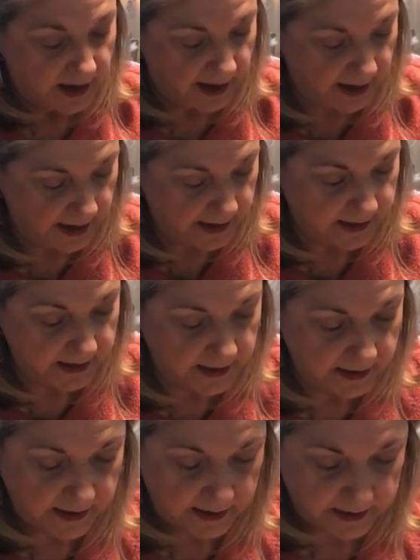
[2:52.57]
And
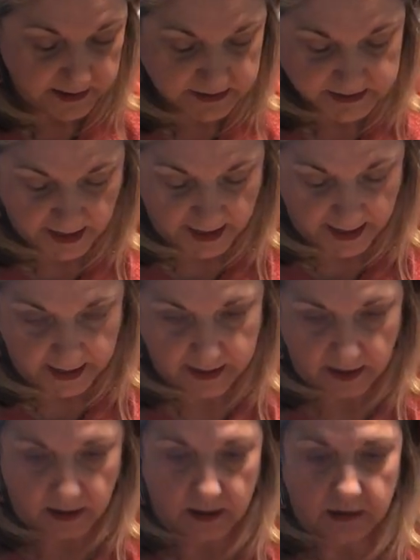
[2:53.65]
it is a,
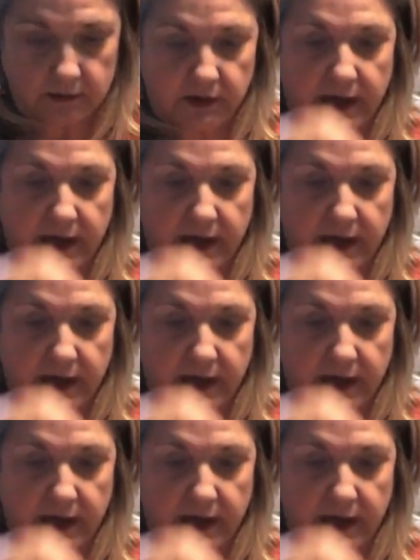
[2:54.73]
look